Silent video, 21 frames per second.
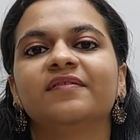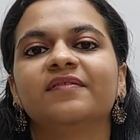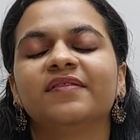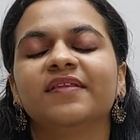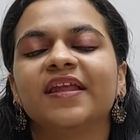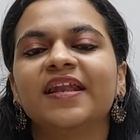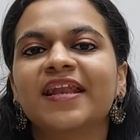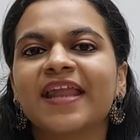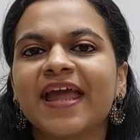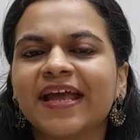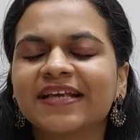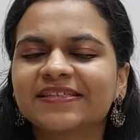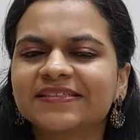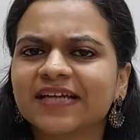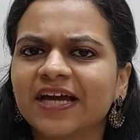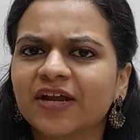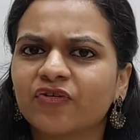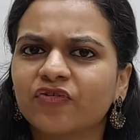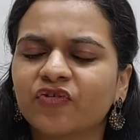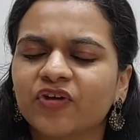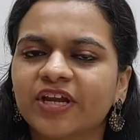The next
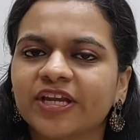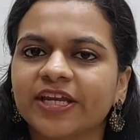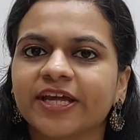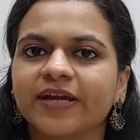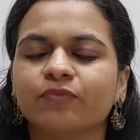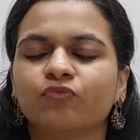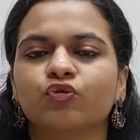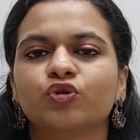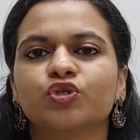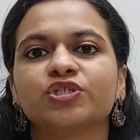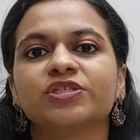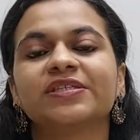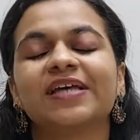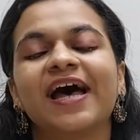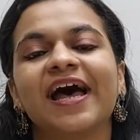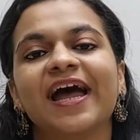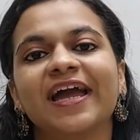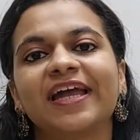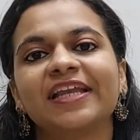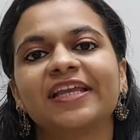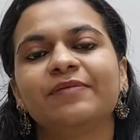country name which is
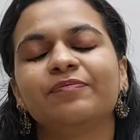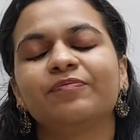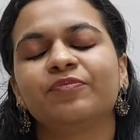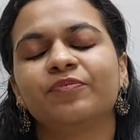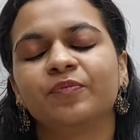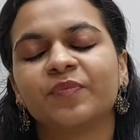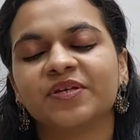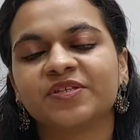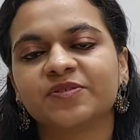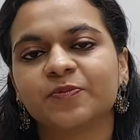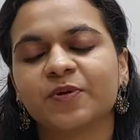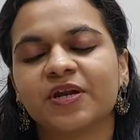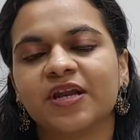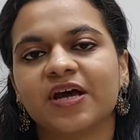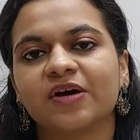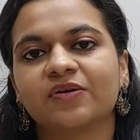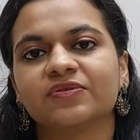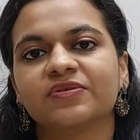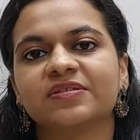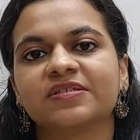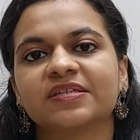highly
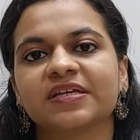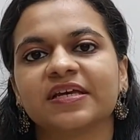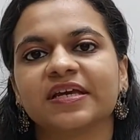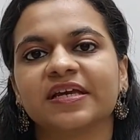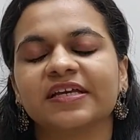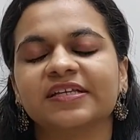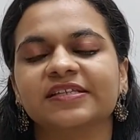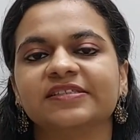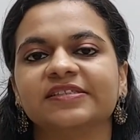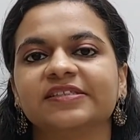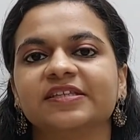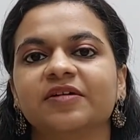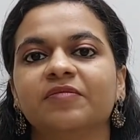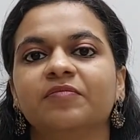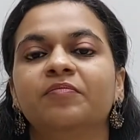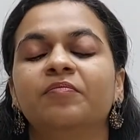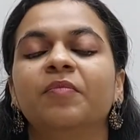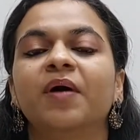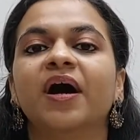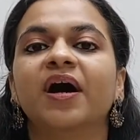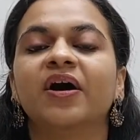mispronounced is
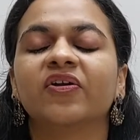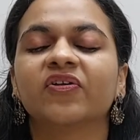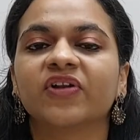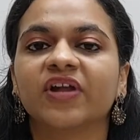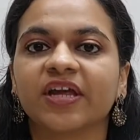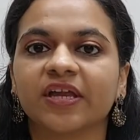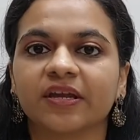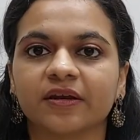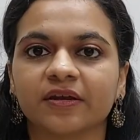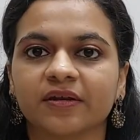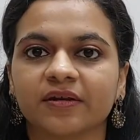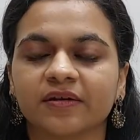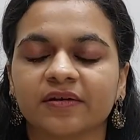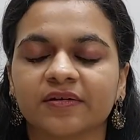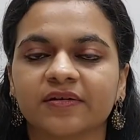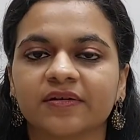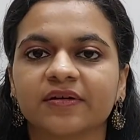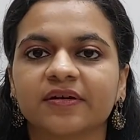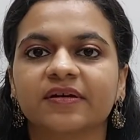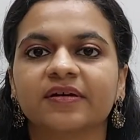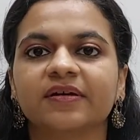Bahrain.
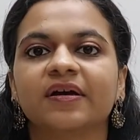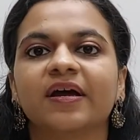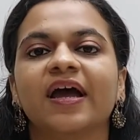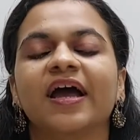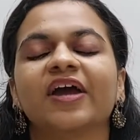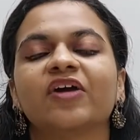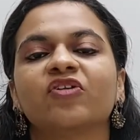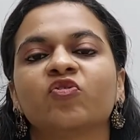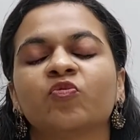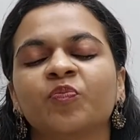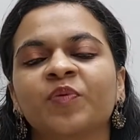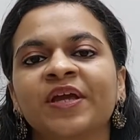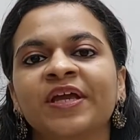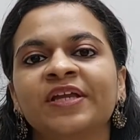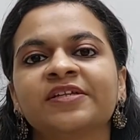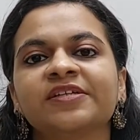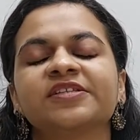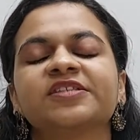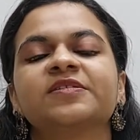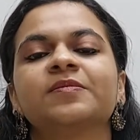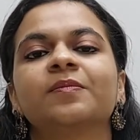I repeat,
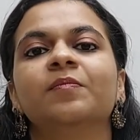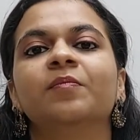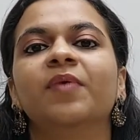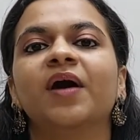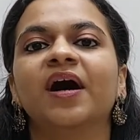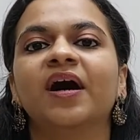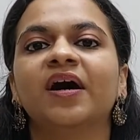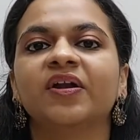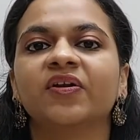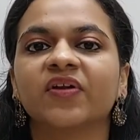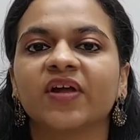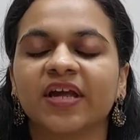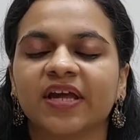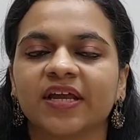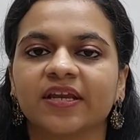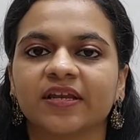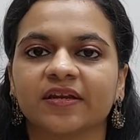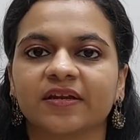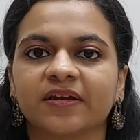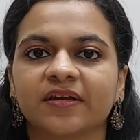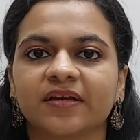it's
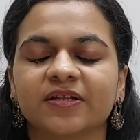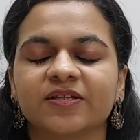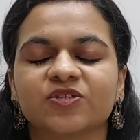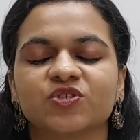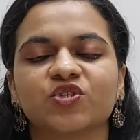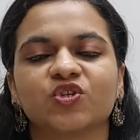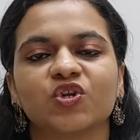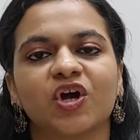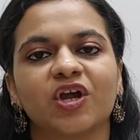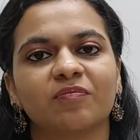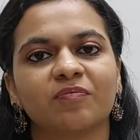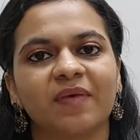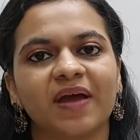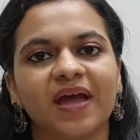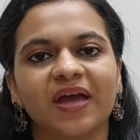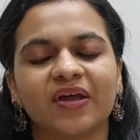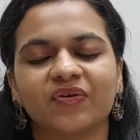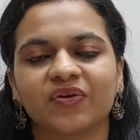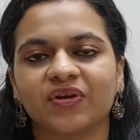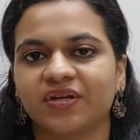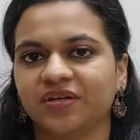Bahrain, it's not
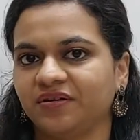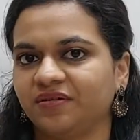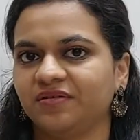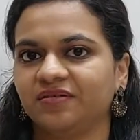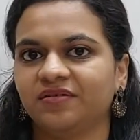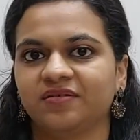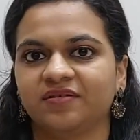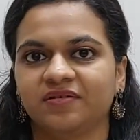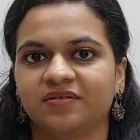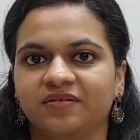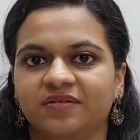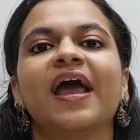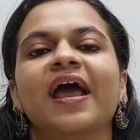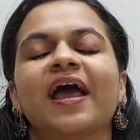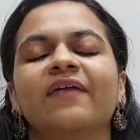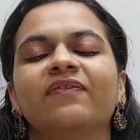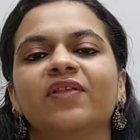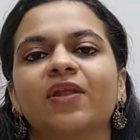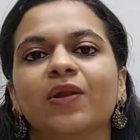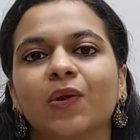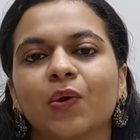Bahrain.
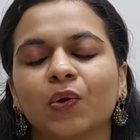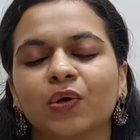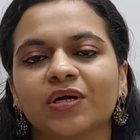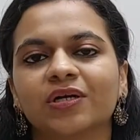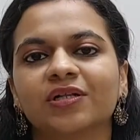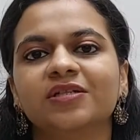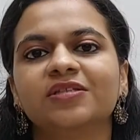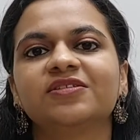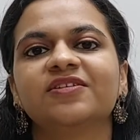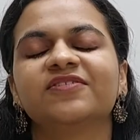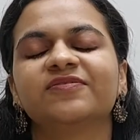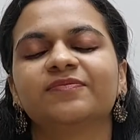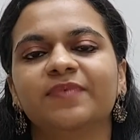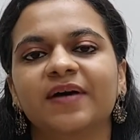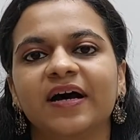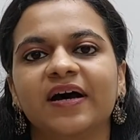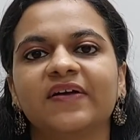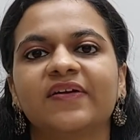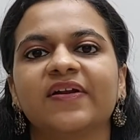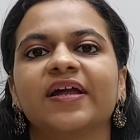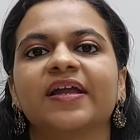And the locals of
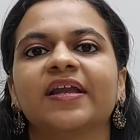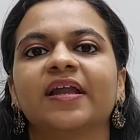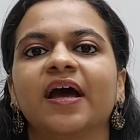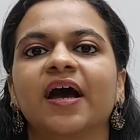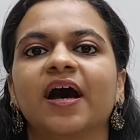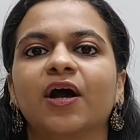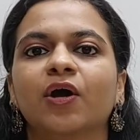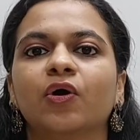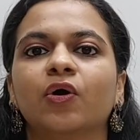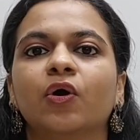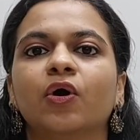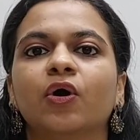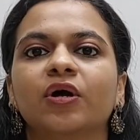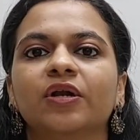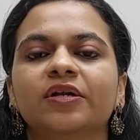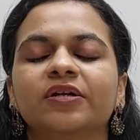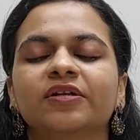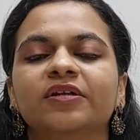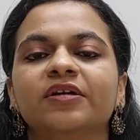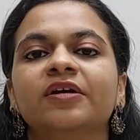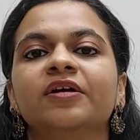Bahrain are
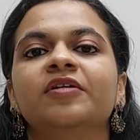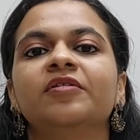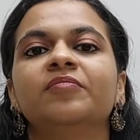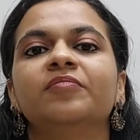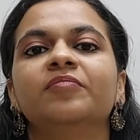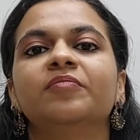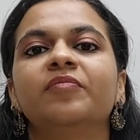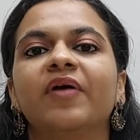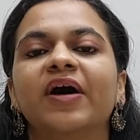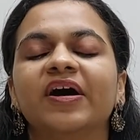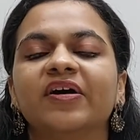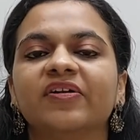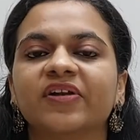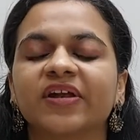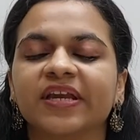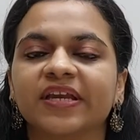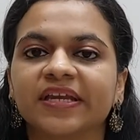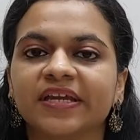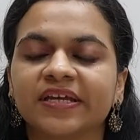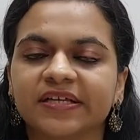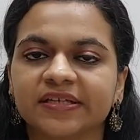called
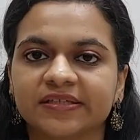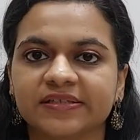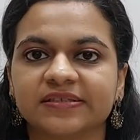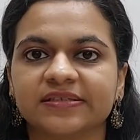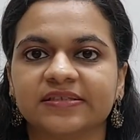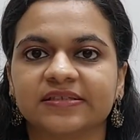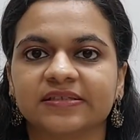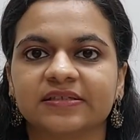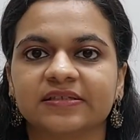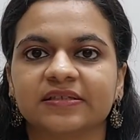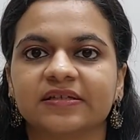Bahrainis.